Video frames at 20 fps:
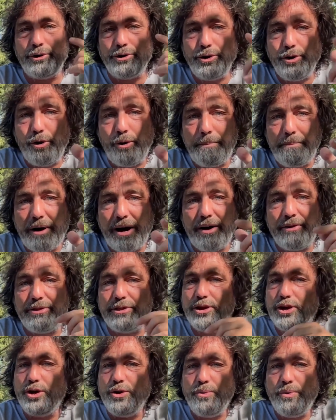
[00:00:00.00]
on your path
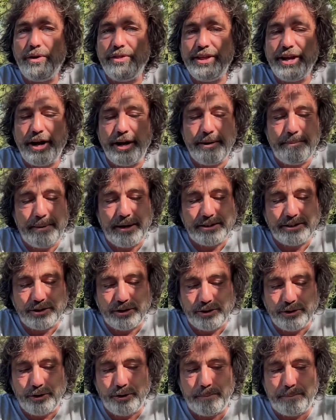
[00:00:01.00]
you are the only person
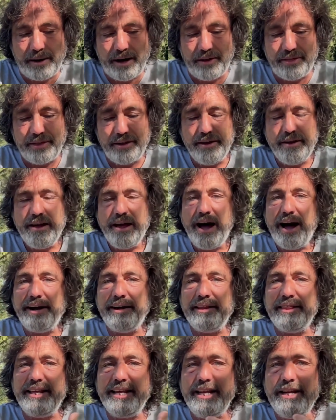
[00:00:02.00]
on your path and
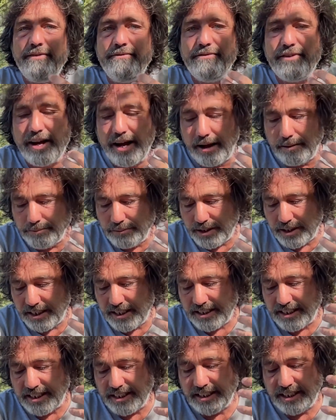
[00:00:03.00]
i think you've come to
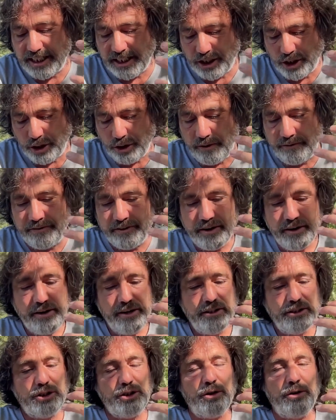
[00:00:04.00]
this decision of
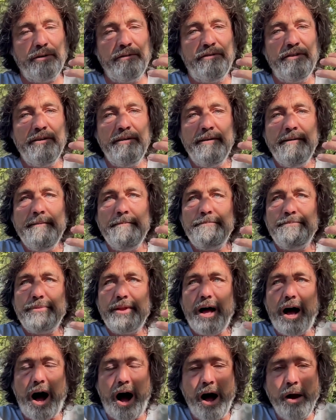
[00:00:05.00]
sort of
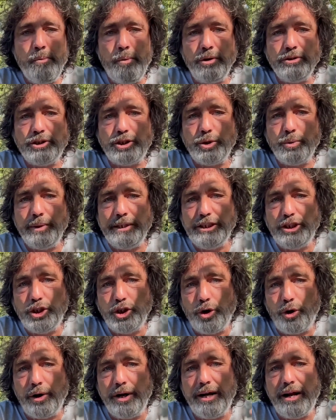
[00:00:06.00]
i want to
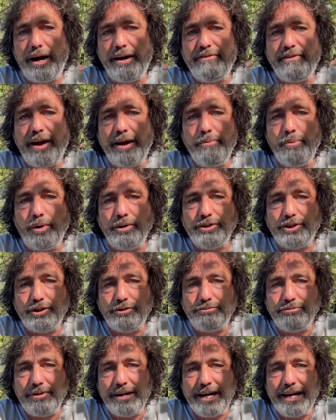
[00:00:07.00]
enjoy life i want
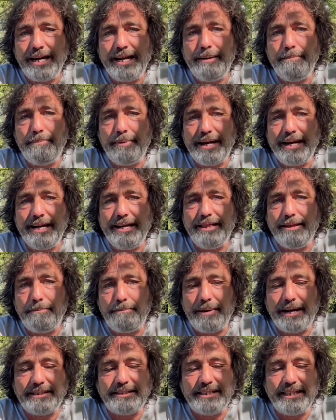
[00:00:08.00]
to really be the
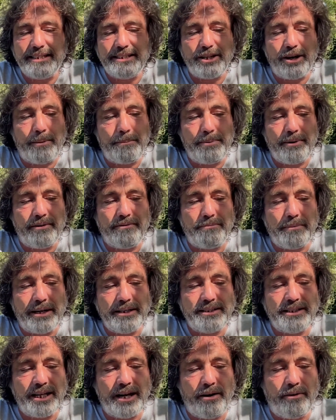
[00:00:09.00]
best example of
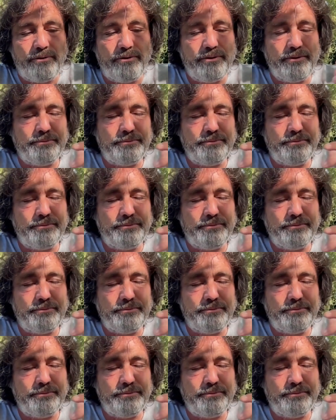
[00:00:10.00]
myself